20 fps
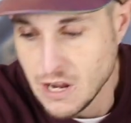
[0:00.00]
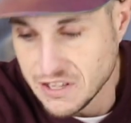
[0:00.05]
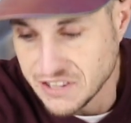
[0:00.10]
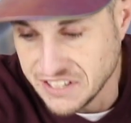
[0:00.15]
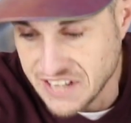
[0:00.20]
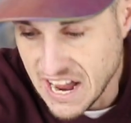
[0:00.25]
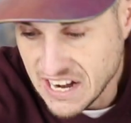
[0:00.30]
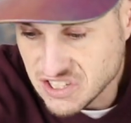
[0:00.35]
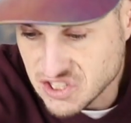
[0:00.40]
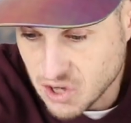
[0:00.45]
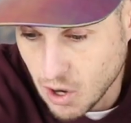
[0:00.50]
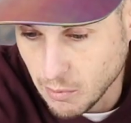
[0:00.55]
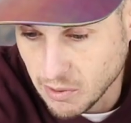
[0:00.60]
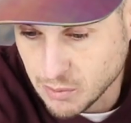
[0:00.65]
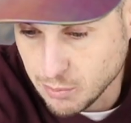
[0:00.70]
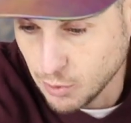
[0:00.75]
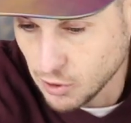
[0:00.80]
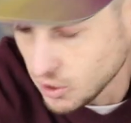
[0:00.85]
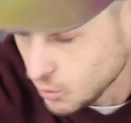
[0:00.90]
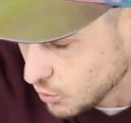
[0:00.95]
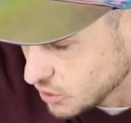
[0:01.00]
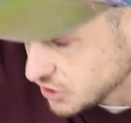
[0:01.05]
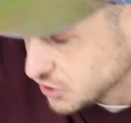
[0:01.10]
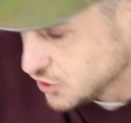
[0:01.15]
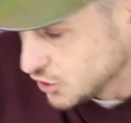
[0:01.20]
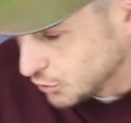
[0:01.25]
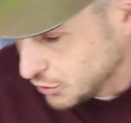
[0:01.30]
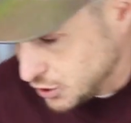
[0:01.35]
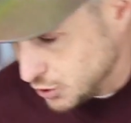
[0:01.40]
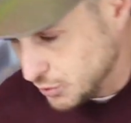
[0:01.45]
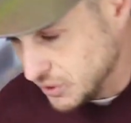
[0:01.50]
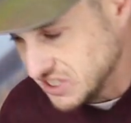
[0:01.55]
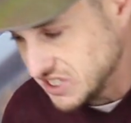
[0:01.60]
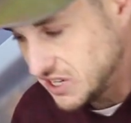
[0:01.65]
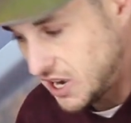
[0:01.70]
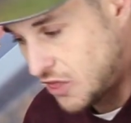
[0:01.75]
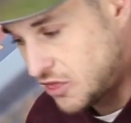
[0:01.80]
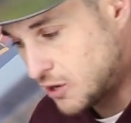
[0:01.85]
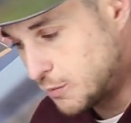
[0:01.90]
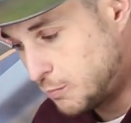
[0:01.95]
The next comic book I want to show you is
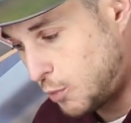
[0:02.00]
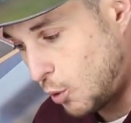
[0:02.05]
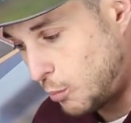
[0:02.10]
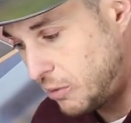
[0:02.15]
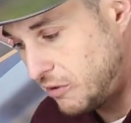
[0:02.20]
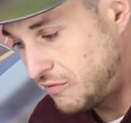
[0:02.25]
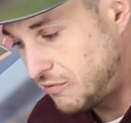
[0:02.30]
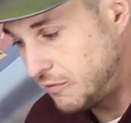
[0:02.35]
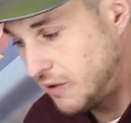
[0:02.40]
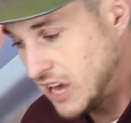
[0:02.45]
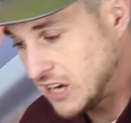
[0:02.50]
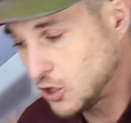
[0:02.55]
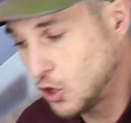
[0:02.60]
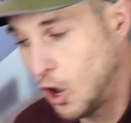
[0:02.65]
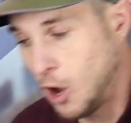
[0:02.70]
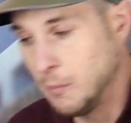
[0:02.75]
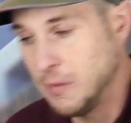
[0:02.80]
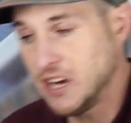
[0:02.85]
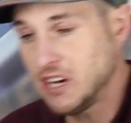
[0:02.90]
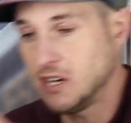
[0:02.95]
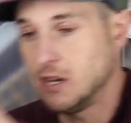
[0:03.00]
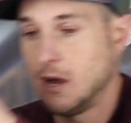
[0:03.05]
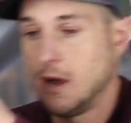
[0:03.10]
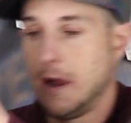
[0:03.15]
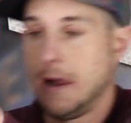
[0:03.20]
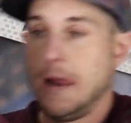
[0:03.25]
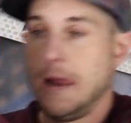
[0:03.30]
another Boba Fett comic.